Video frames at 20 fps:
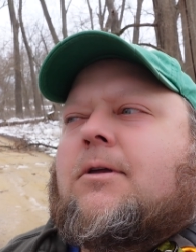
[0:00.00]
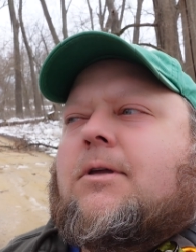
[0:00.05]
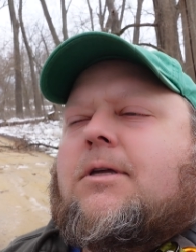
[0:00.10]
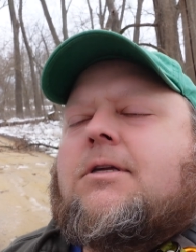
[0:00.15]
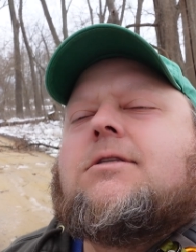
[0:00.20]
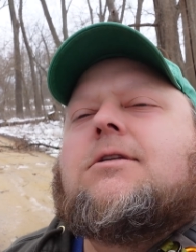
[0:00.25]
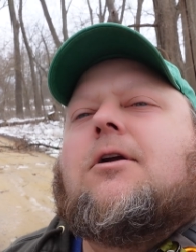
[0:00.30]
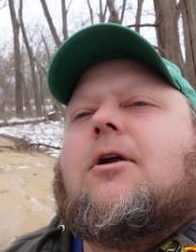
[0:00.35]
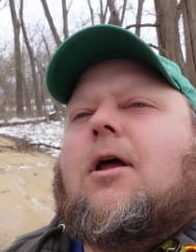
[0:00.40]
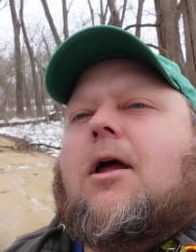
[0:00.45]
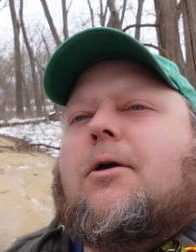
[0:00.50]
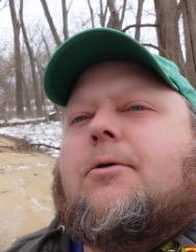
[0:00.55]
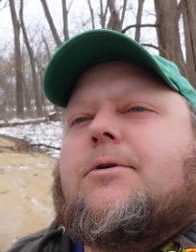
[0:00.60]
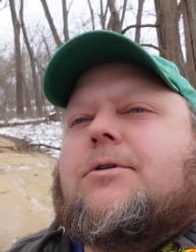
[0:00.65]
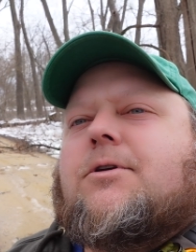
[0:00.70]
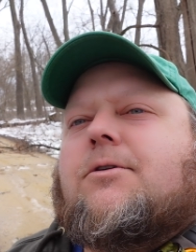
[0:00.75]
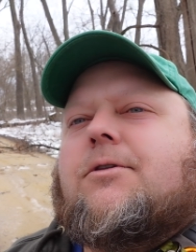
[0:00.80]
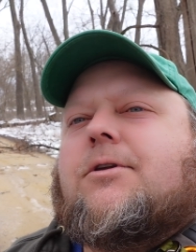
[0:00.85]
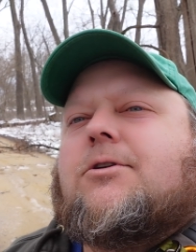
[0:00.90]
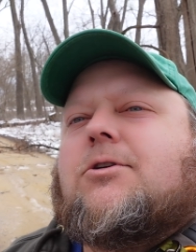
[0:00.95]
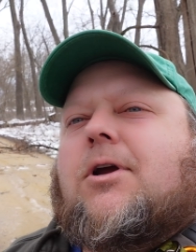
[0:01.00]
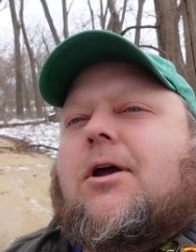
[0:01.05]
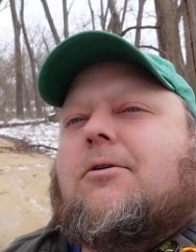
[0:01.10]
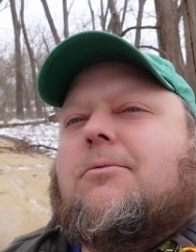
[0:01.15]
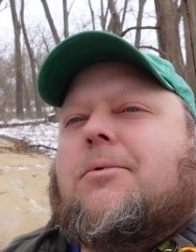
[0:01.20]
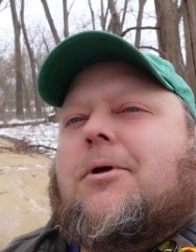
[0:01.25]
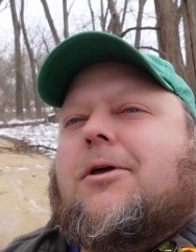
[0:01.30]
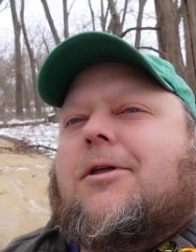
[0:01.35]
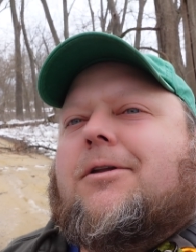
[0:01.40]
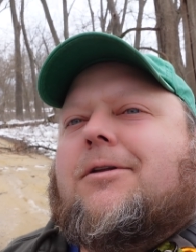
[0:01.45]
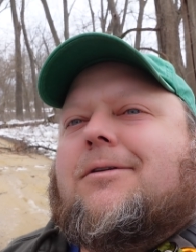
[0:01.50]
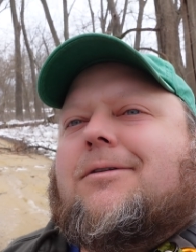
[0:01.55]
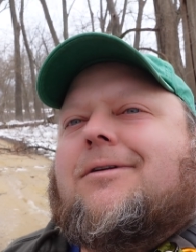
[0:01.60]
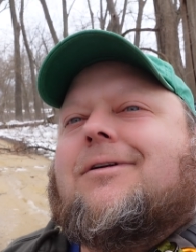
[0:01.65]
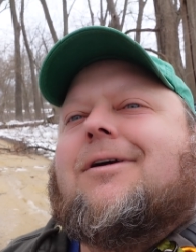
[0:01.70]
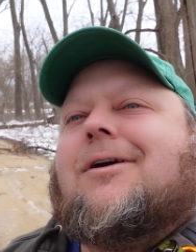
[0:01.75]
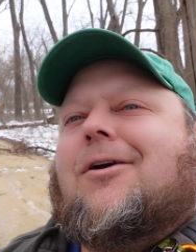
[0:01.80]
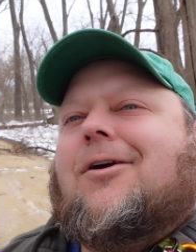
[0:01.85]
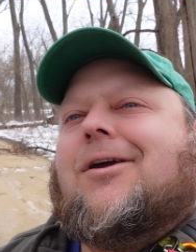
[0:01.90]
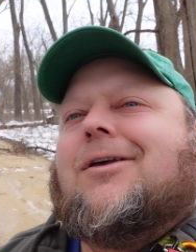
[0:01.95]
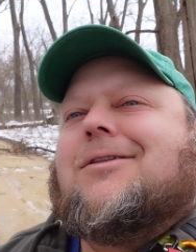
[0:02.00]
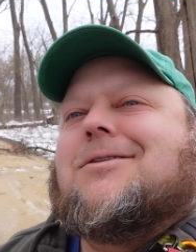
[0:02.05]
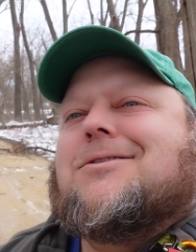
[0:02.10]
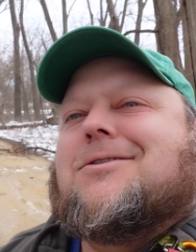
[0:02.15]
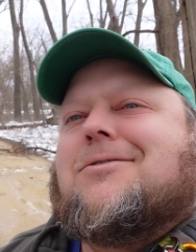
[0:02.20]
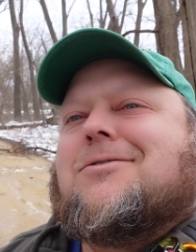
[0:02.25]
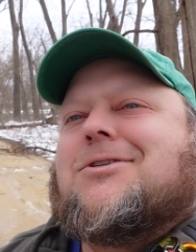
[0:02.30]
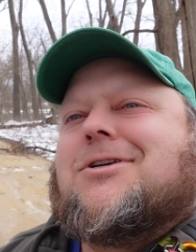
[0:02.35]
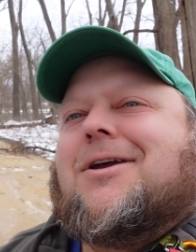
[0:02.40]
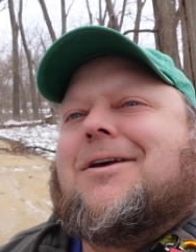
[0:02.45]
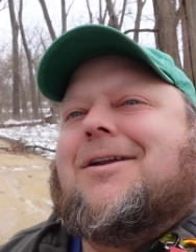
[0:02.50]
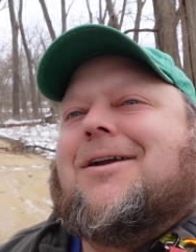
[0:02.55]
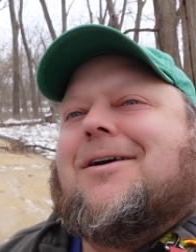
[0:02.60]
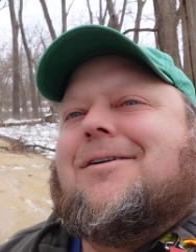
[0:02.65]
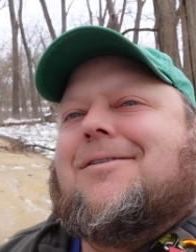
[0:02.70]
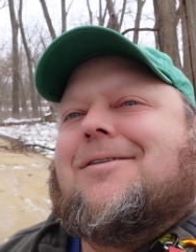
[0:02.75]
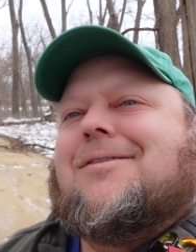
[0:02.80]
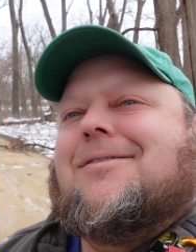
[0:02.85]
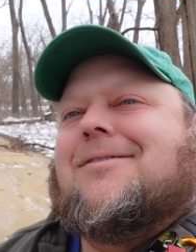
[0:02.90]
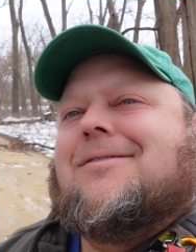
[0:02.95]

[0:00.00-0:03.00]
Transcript: Eastern Iowa's only trout pond. All right, let's go check it out.